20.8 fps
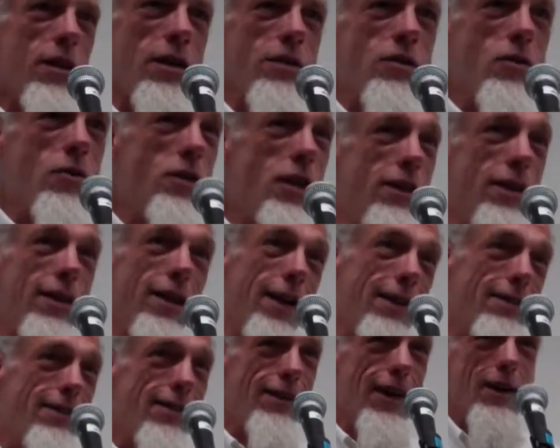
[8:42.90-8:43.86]
So then the
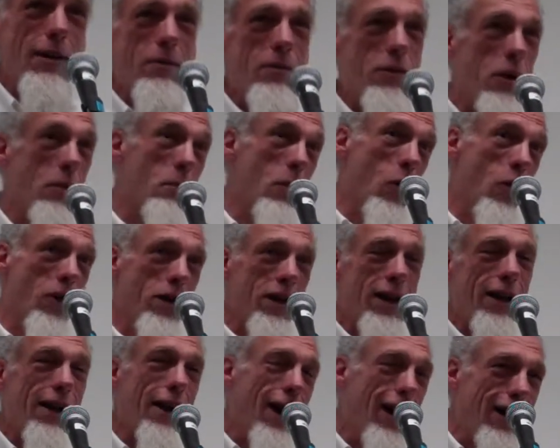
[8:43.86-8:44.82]
next day, the morning
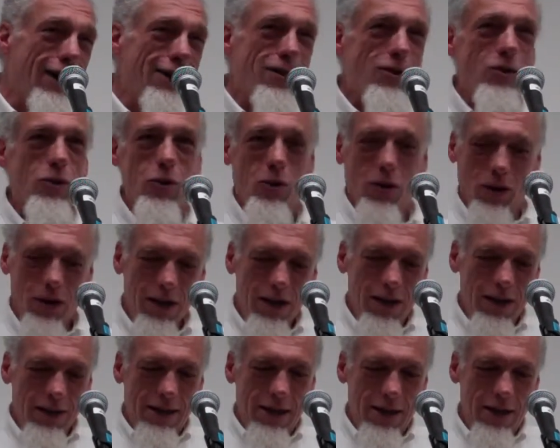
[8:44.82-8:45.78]
at high school,
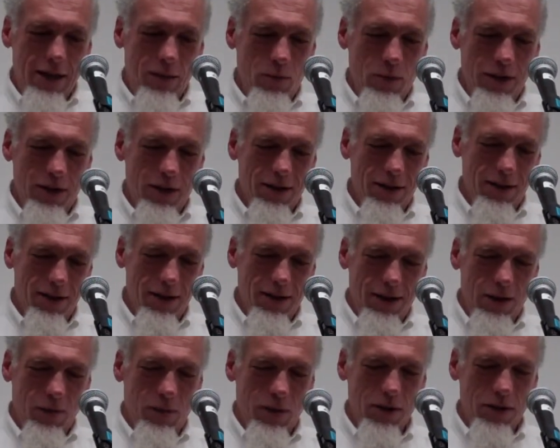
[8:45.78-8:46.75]
then he
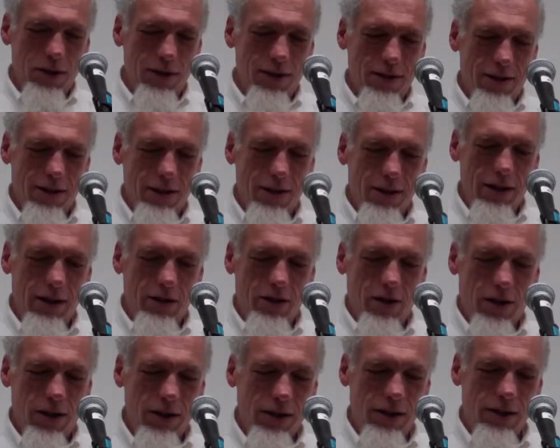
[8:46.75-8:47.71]

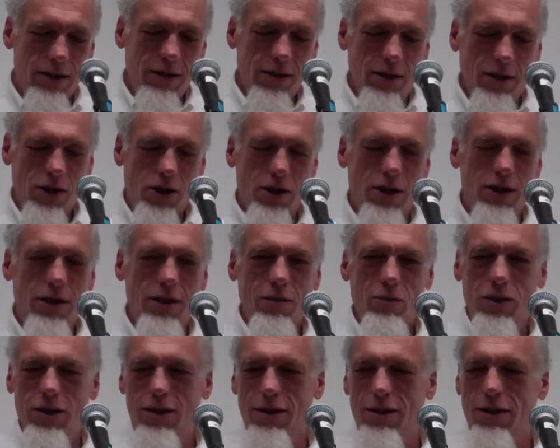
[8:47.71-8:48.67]
taught English, and he
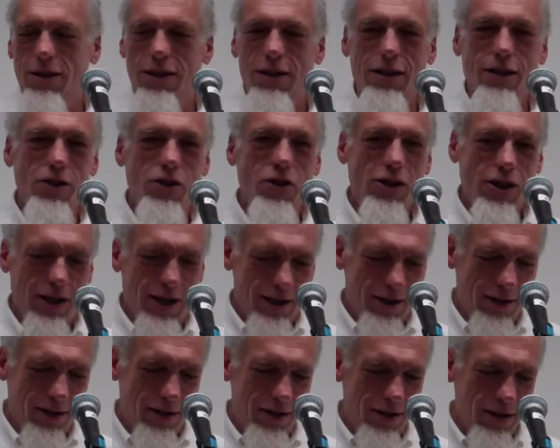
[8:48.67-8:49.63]
went into English
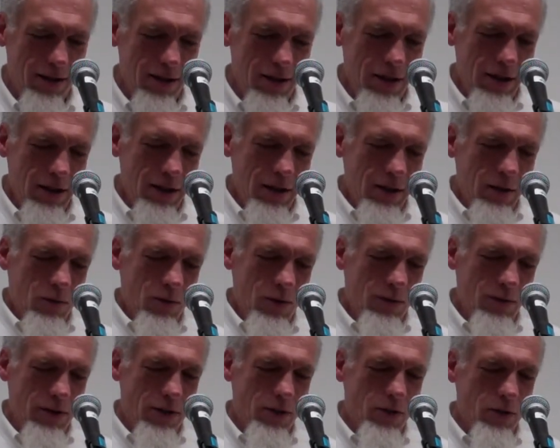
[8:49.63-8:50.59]
class, and one of
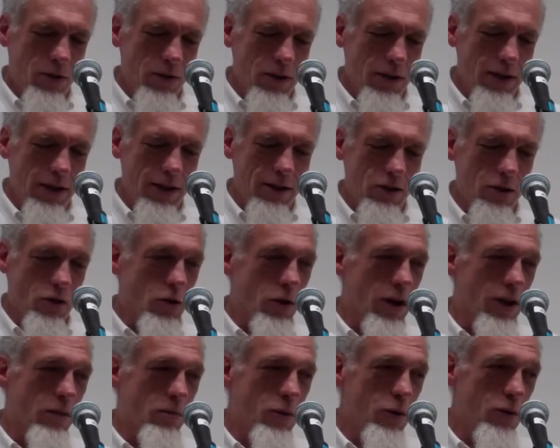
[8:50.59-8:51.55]
his students said, "Enjoy
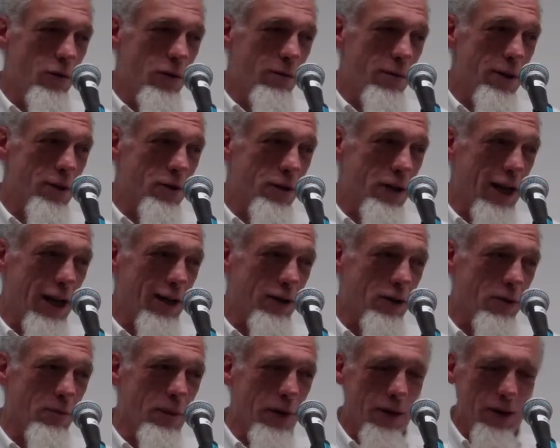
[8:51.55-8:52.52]
the movie, Mr.
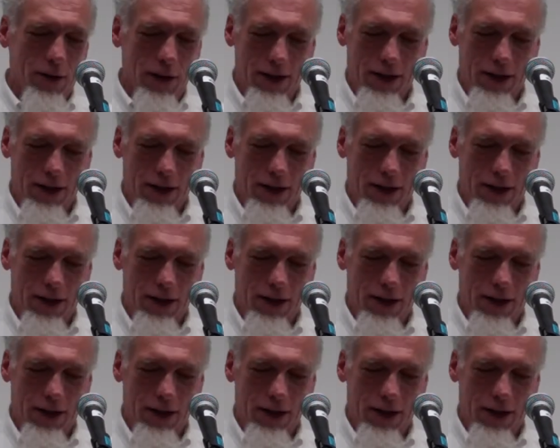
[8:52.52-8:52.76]
Castleberry."